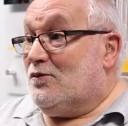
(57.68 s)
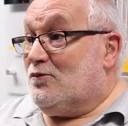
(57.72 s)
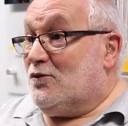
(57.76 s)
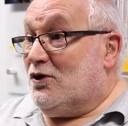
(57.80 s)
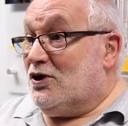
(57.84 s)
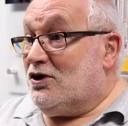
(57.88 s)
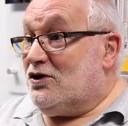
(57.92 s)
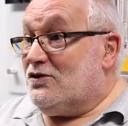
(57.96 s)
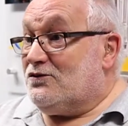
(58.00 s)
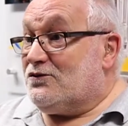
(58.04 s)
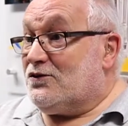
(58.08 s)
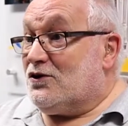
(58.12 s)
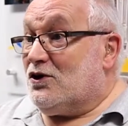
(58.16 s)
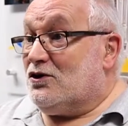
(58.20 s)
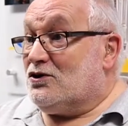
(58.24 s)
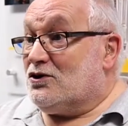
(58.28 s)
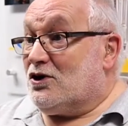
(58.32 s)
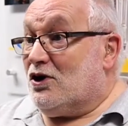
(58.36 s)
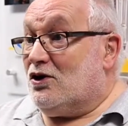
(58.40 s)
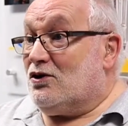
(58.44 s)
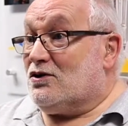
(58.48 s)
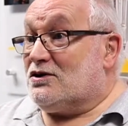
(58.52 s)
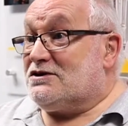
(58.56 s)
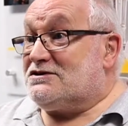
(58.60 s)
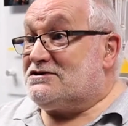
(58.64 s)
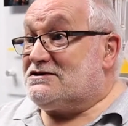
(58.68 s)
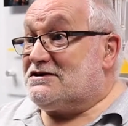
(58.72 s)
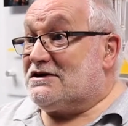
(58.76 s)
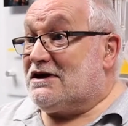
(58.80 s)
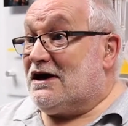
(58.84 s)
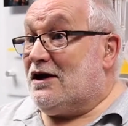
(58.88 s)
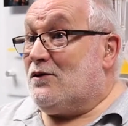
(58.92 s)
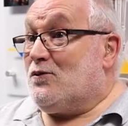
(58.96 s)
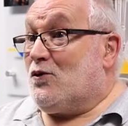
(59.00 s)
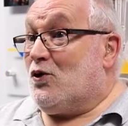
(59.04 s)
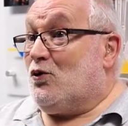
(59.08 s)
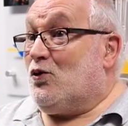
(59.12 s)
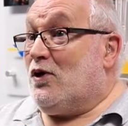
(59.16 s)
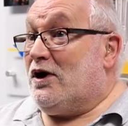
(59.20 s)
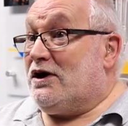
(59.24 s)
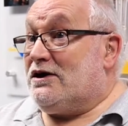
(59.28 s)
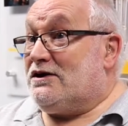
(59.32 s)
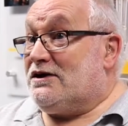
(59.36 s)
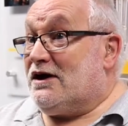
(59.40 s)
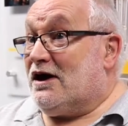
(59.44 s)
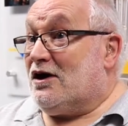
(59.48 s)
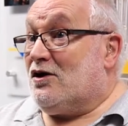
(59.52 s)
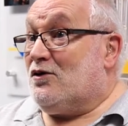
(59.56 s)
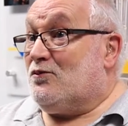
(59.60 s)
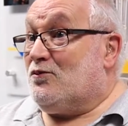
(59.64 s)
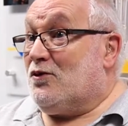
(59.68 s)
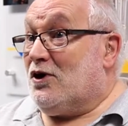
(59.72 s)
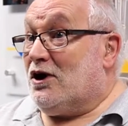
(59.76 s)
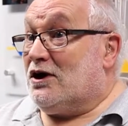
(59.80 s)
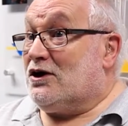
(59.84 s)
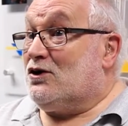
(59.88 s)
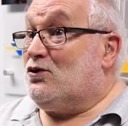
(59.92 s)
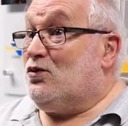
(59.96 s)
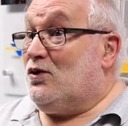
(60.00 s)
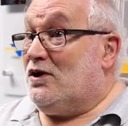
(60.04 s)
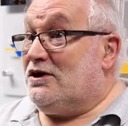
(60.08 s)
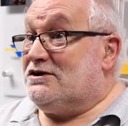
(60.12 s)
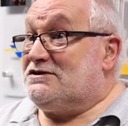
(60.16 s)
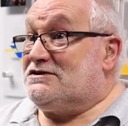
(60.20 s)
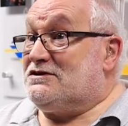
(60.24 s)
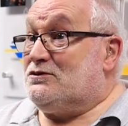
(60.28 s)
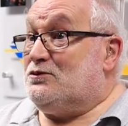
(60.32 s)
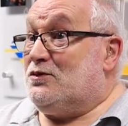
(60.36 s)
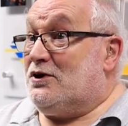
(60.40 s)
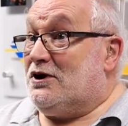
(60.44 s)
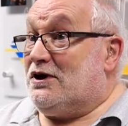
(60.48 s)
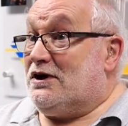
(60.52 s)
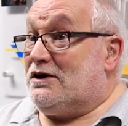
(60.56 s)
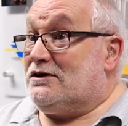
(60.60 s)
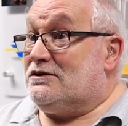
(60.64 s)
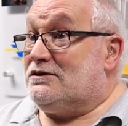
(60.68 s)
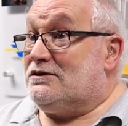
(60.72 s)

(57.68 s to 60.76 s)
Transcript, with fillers: My overall goal is to get my weight down by quite a bit,